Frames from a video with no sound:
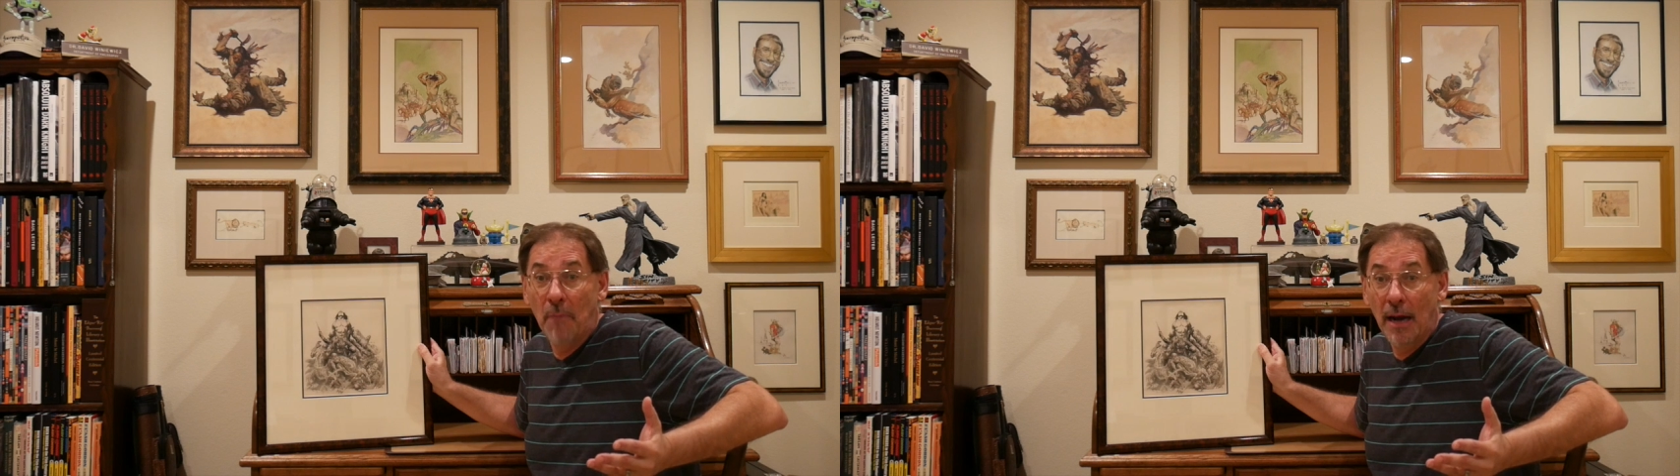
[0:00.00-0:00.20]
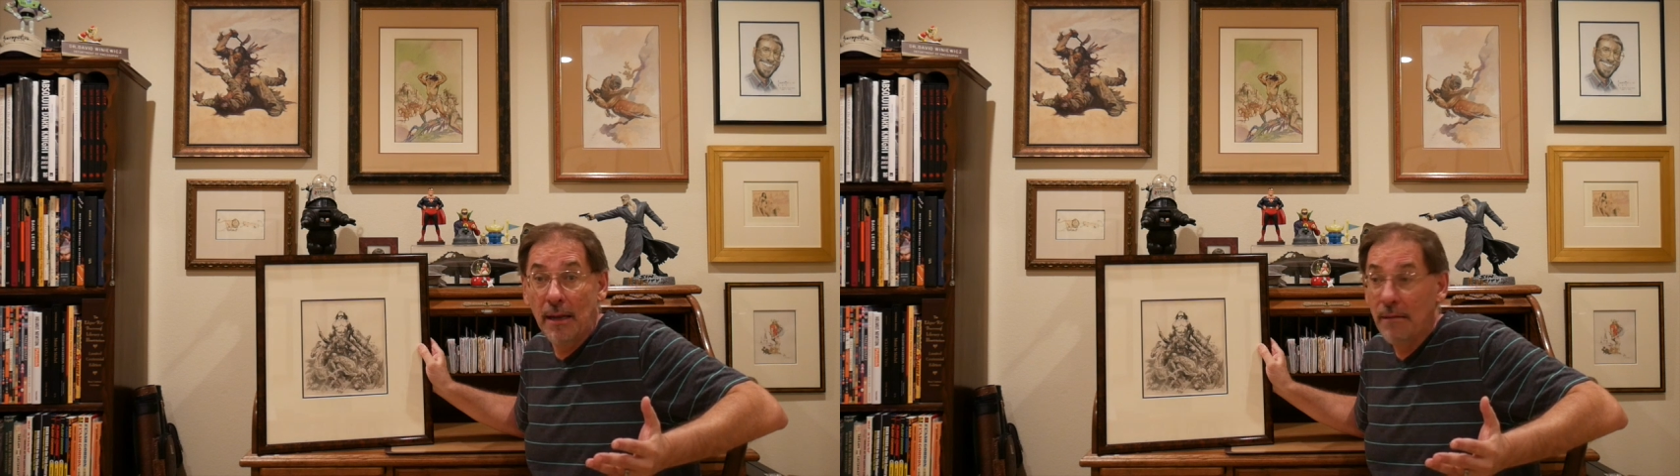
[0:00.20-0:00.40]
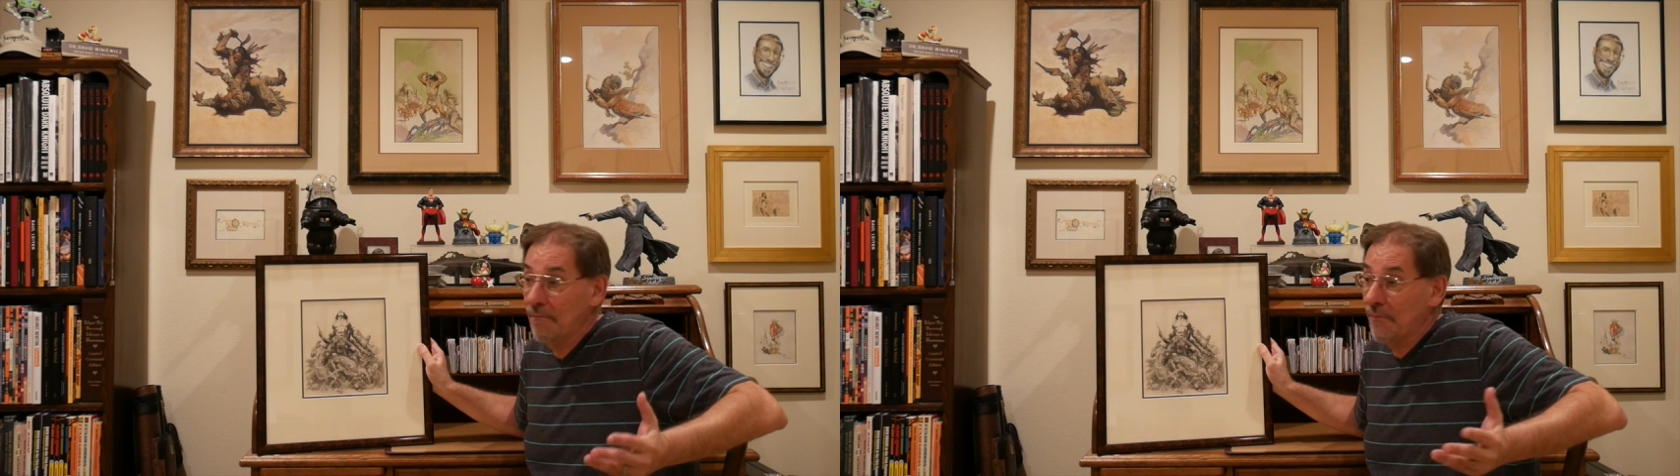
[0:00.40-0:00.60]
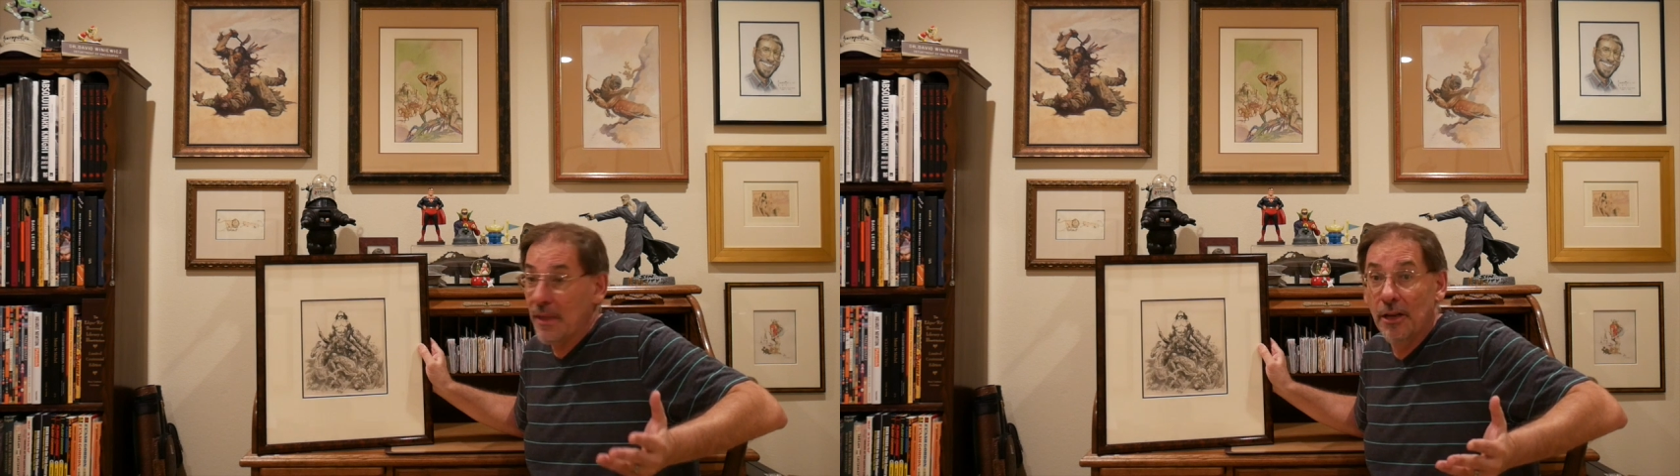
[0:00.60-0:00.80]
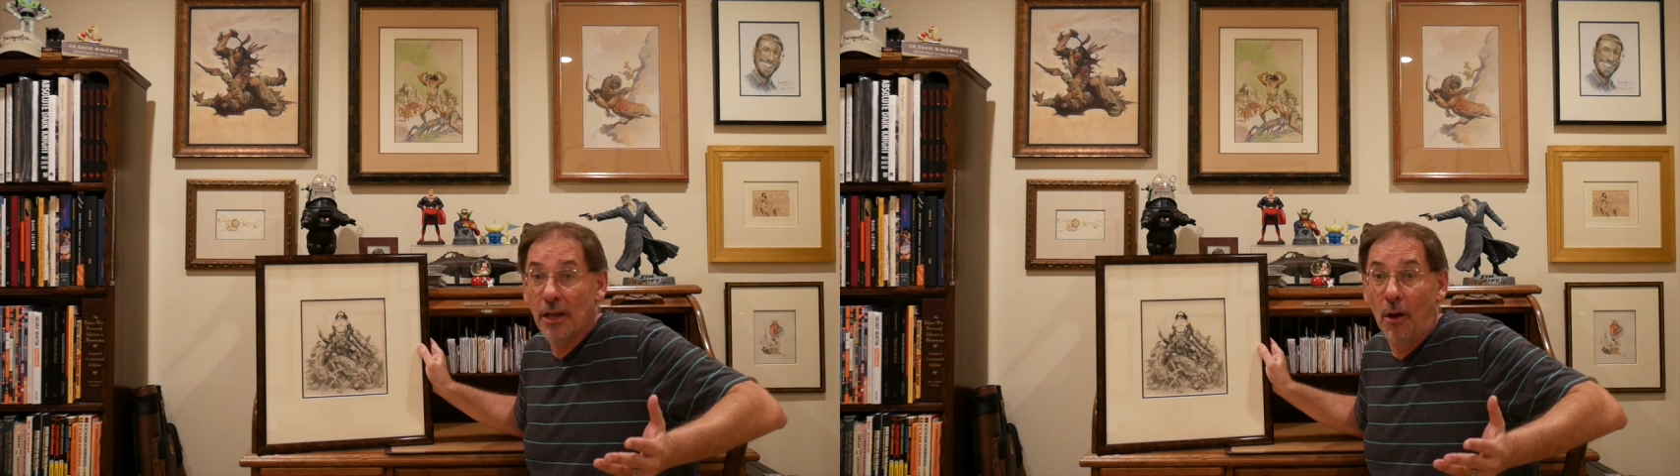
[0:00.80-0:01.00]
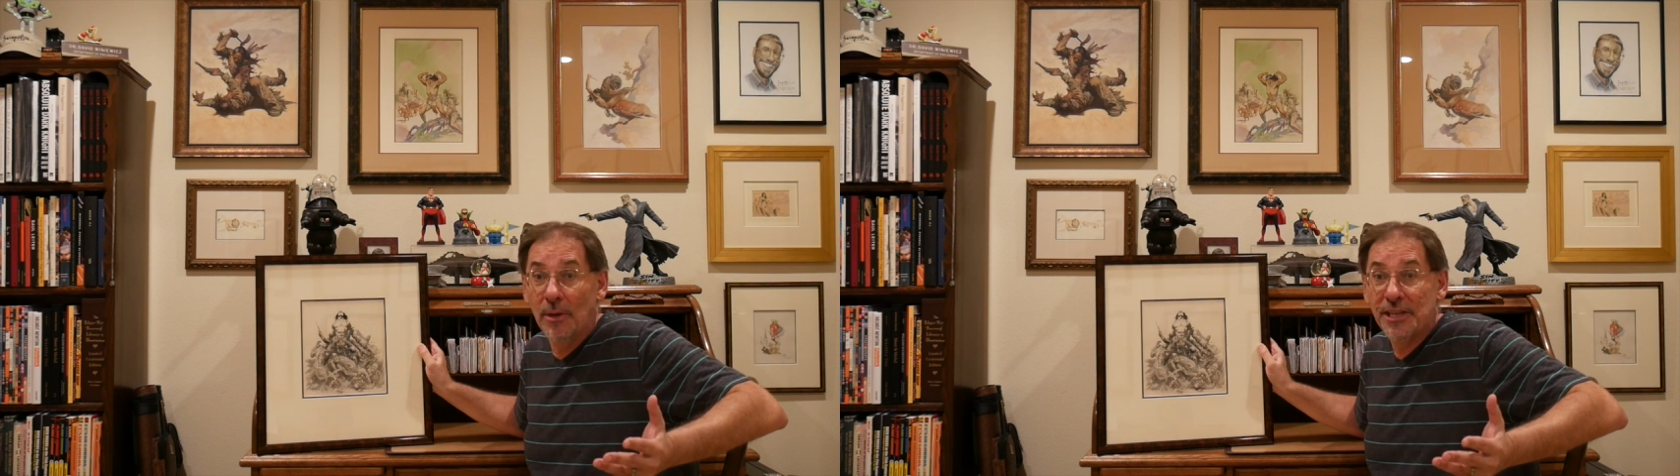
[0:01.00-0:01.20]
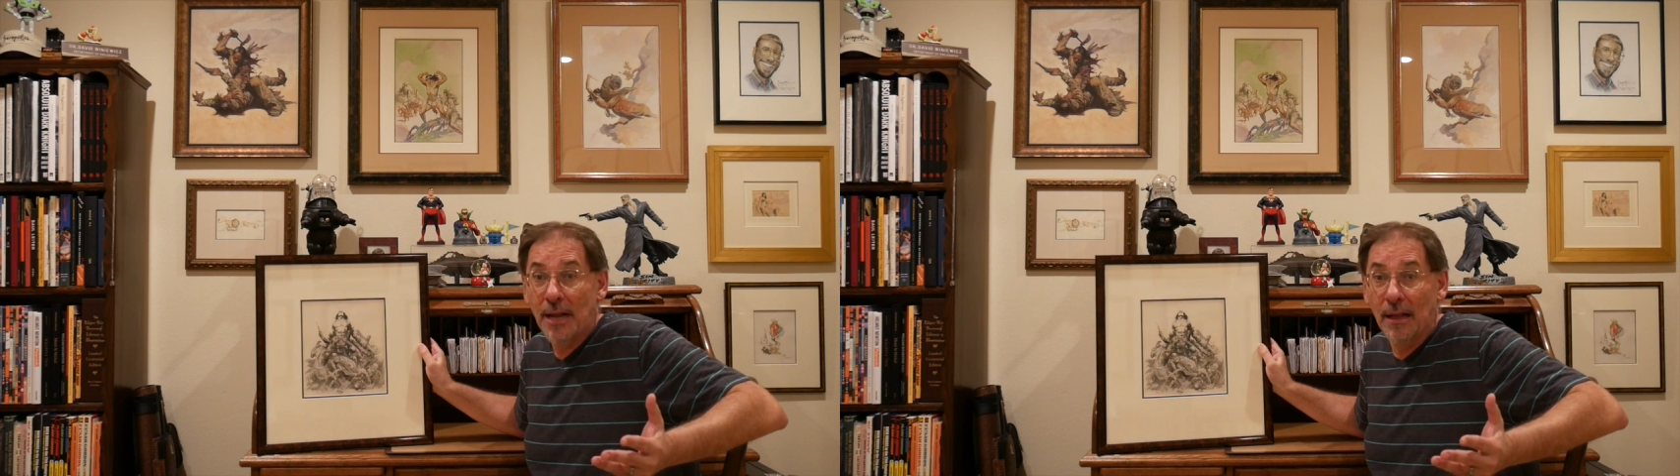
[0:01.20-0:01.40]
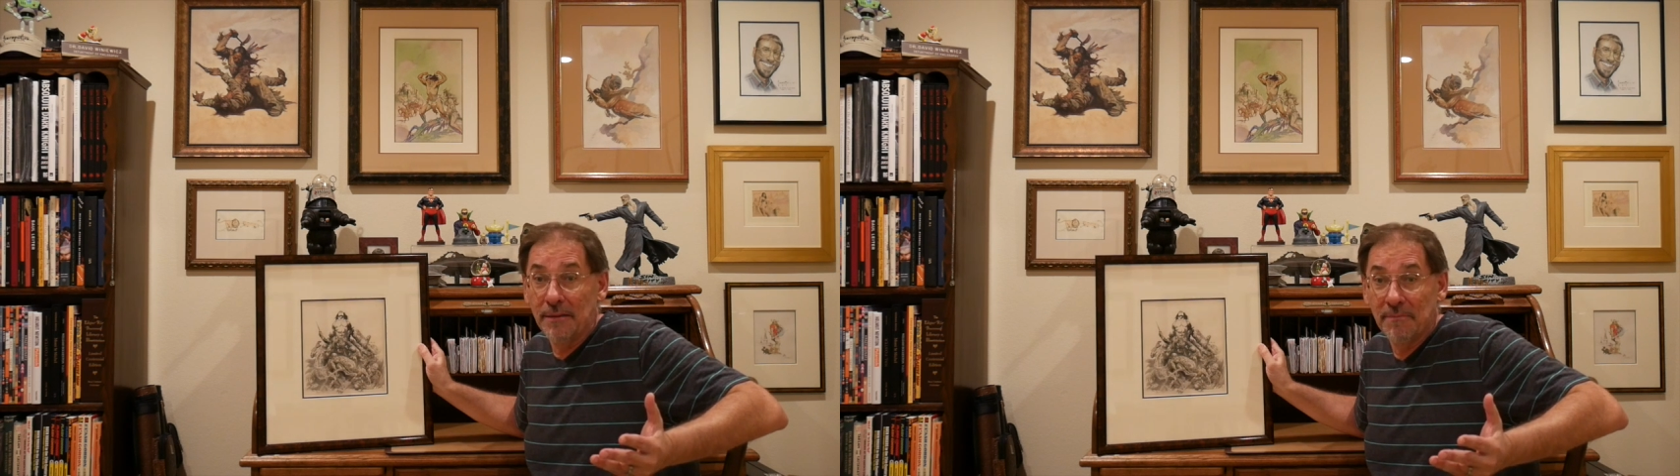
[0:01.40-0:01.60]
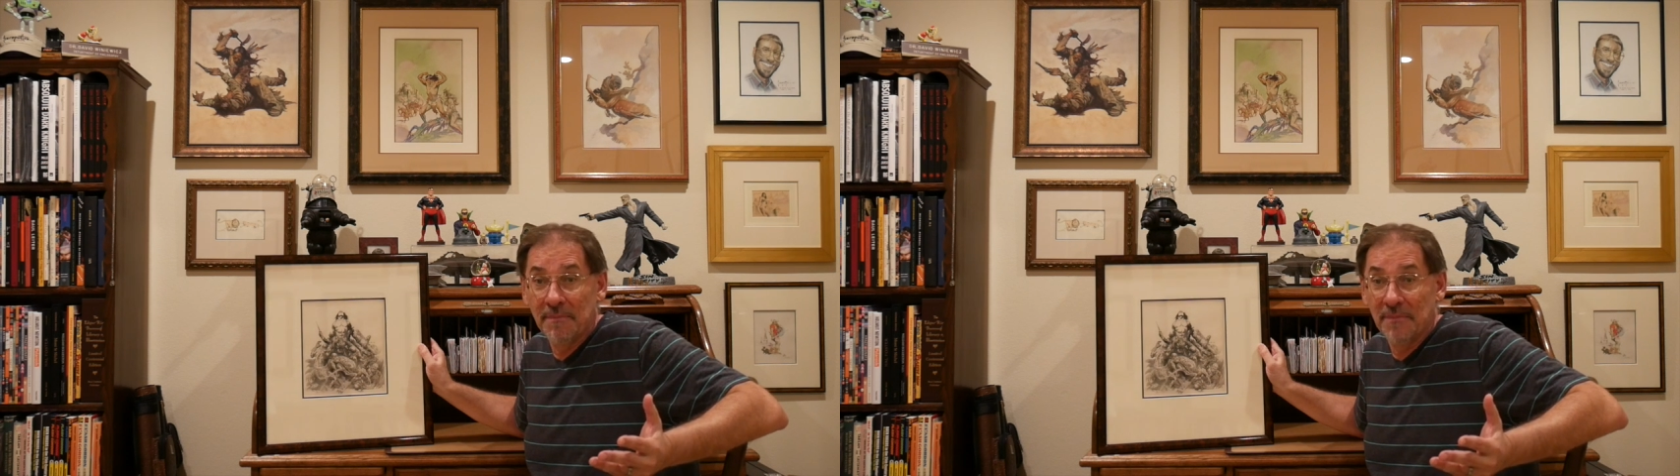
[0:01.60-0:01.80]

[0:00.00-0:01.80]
money, you can always sell it.